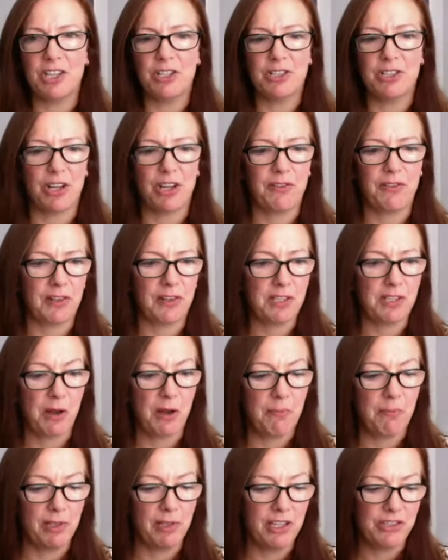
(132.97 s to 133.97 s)
So, for
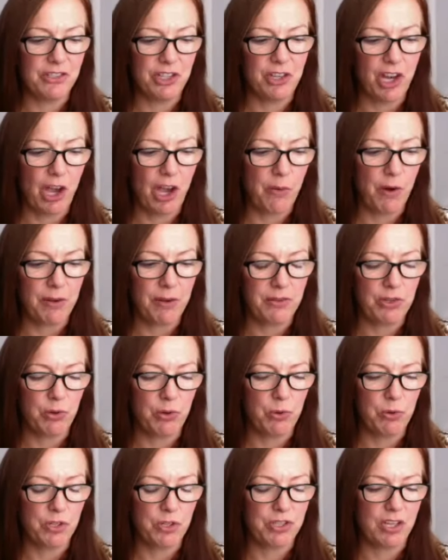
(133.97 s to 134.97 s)
example, as you know, I
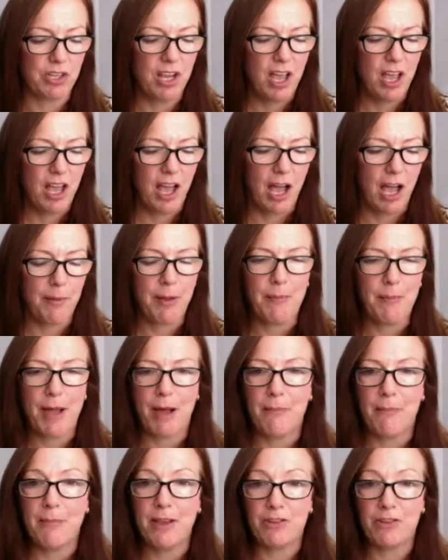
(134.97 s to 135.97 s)
talked about
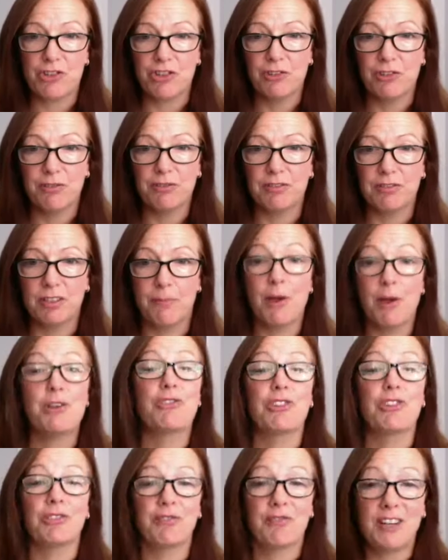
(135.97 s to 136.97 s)

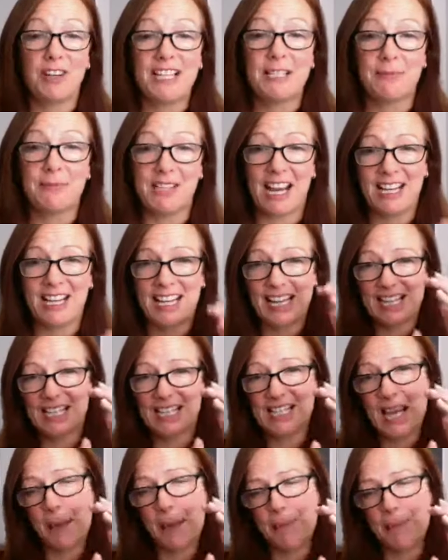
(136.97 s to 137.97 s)
emotional freedom technique and
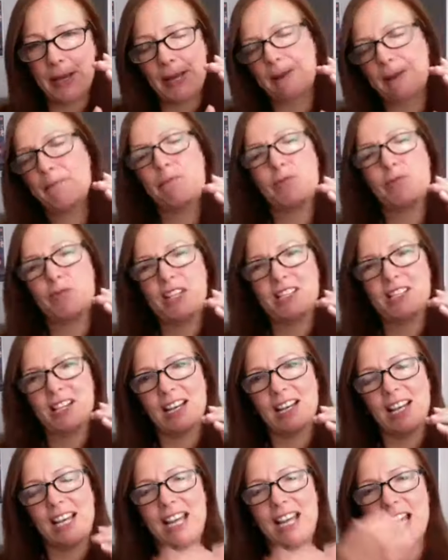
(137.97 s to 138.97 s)
tapping
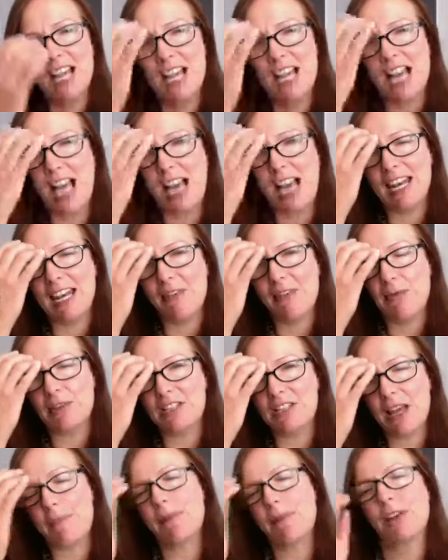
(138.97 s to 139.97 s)
recently. And if we're
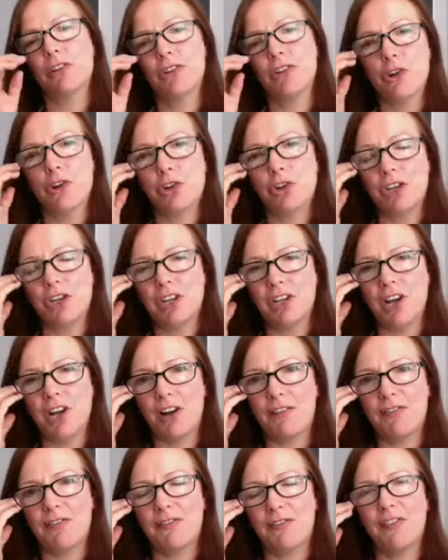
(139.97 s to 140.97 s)
tapping on not good
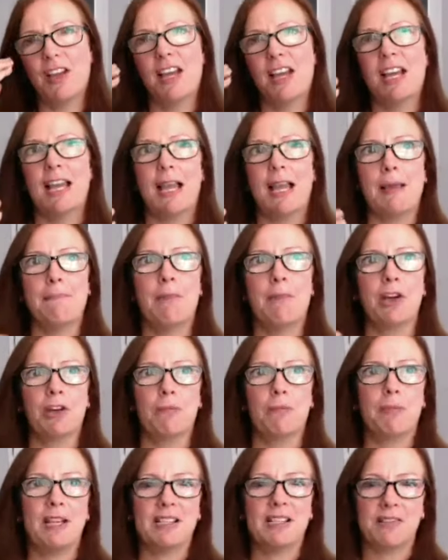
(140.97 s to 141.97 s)
enough, it might not
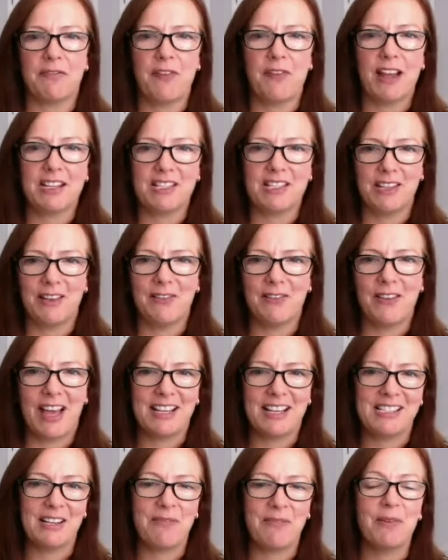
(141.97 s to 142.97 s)
be as effective as
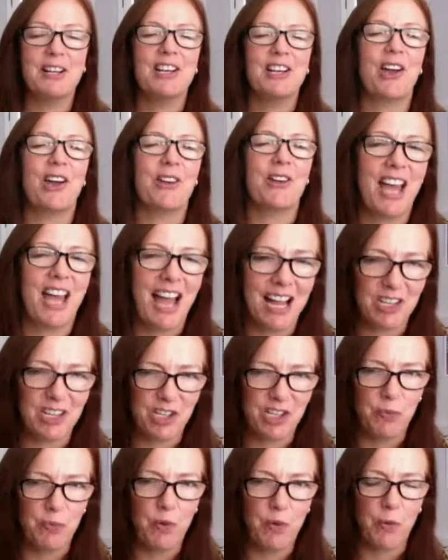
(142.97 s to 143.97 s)
if we know that actually
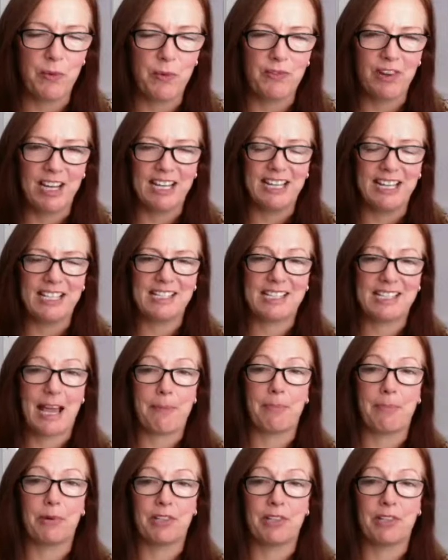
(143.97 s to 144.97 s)
what we really need to tap
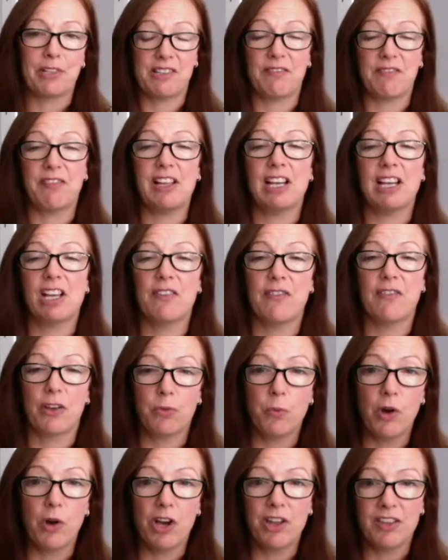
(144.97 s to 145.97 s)
on is a feeling of
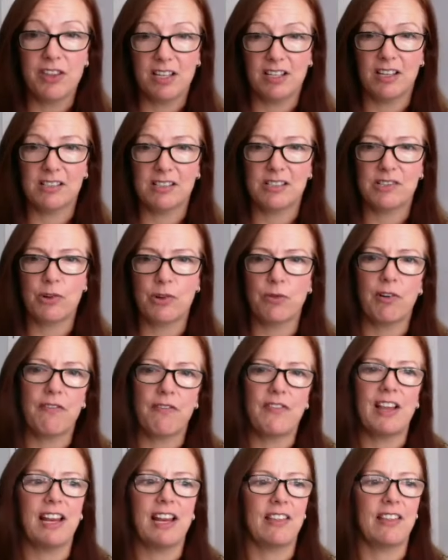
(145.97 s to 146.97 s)
unworthiness, or a
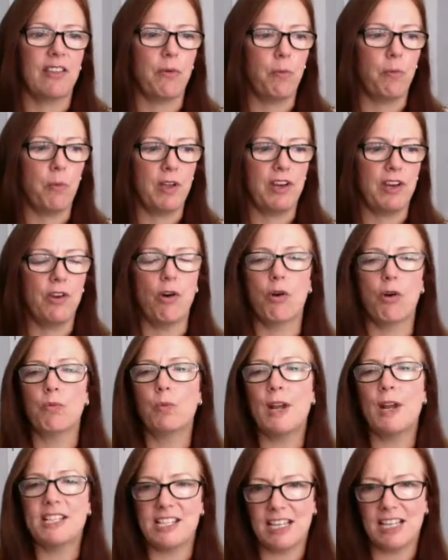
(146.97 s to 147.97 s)
feeling that we're not
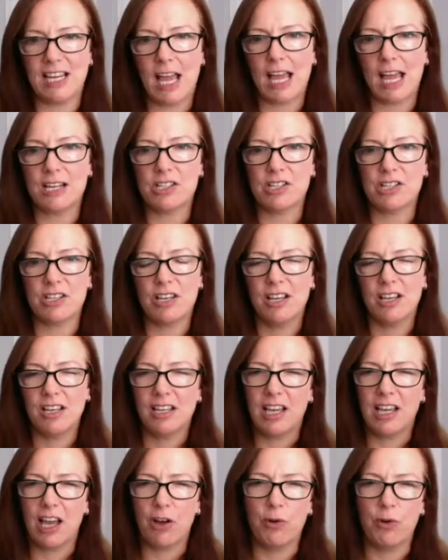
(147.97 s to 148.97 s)
ready yet.
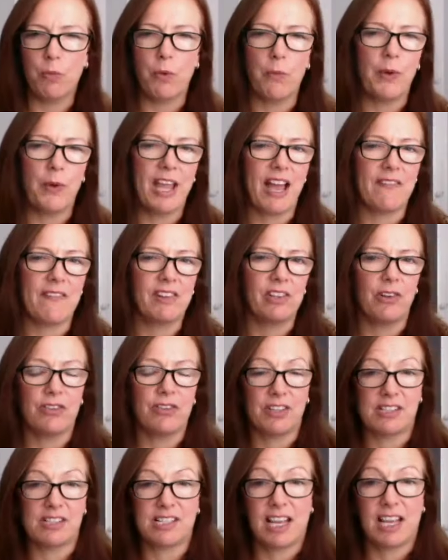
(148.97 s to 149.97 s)
Yeah, or we haven't got the
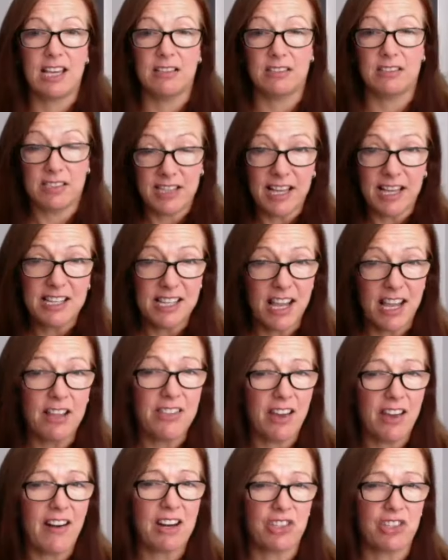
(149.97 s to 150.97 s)
skills. They're
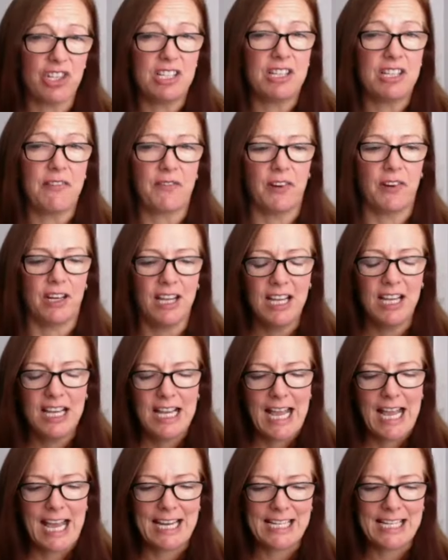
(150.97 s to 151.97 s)
actually different,
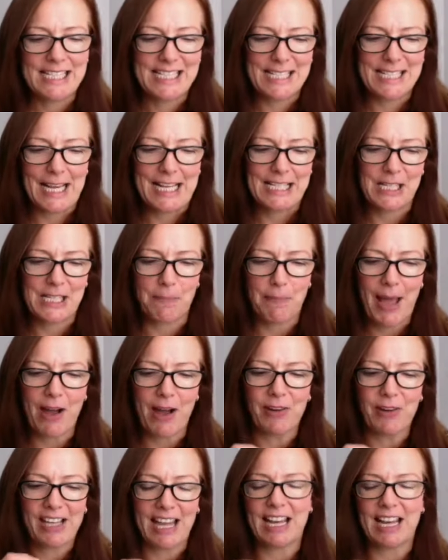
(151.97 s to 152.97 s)
and it's
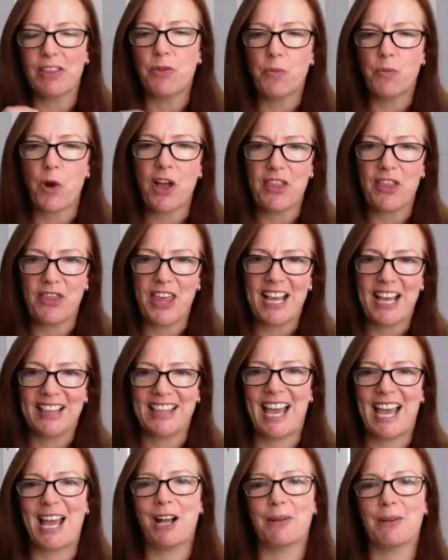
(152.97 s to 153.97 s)
about getting the right thing that
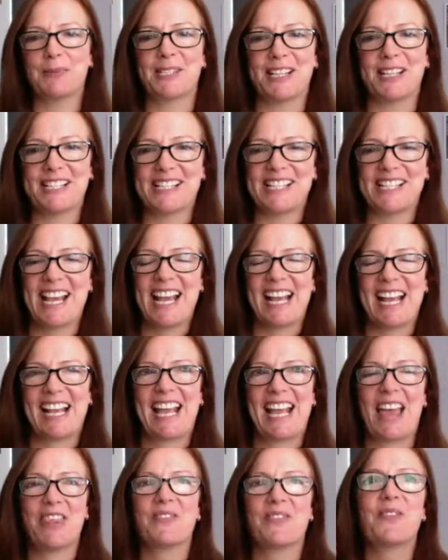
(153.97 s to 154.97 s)
helps us
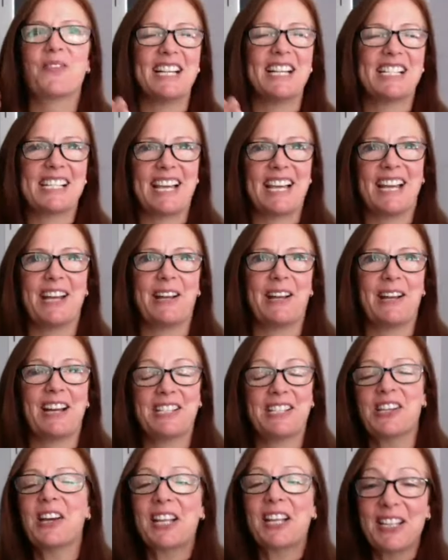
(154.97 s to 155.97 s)
get the right
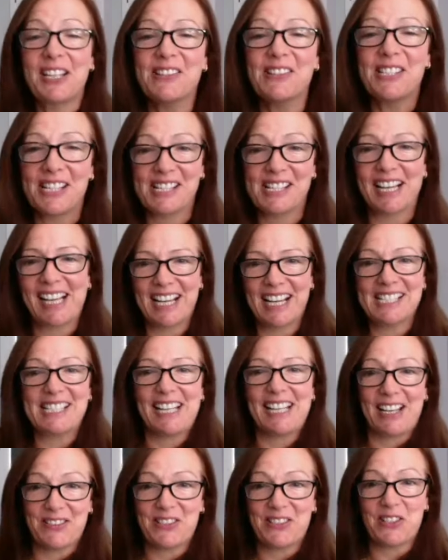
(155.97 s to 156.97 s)
diagnosis, I guess,
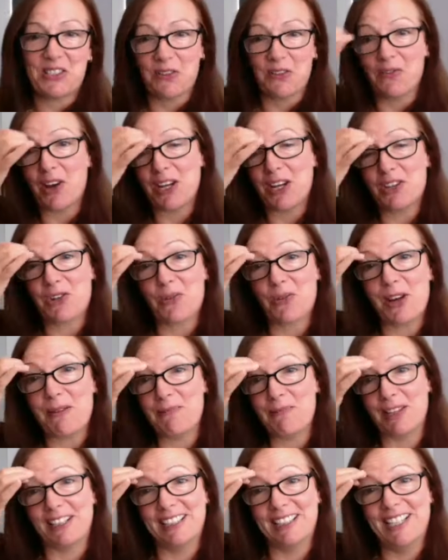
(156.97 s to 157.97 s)
that gives us the right
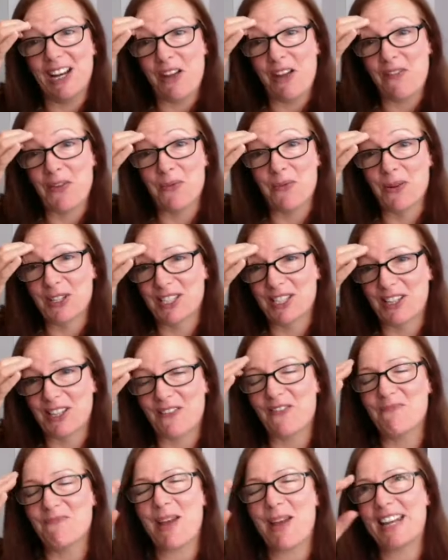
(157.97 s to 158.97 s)
treatment, for want
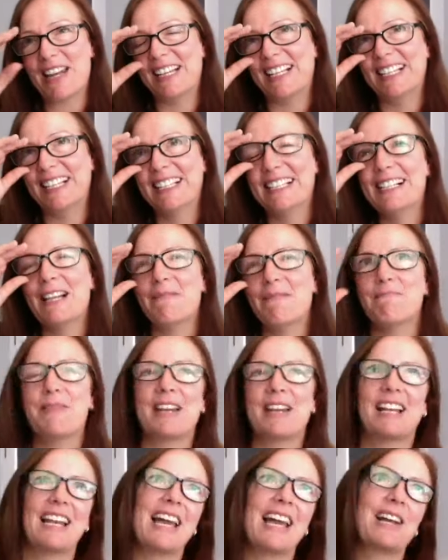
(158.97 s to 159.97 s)
of better
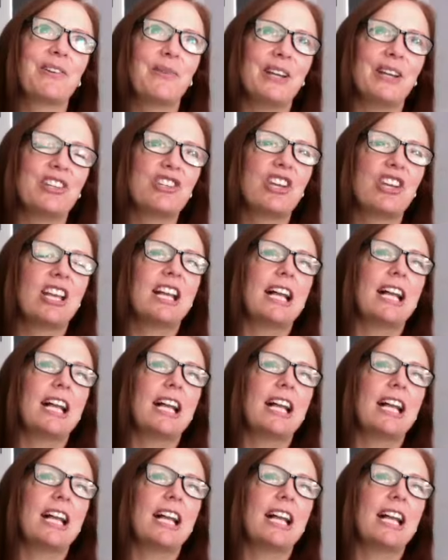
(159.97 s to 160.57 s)
language.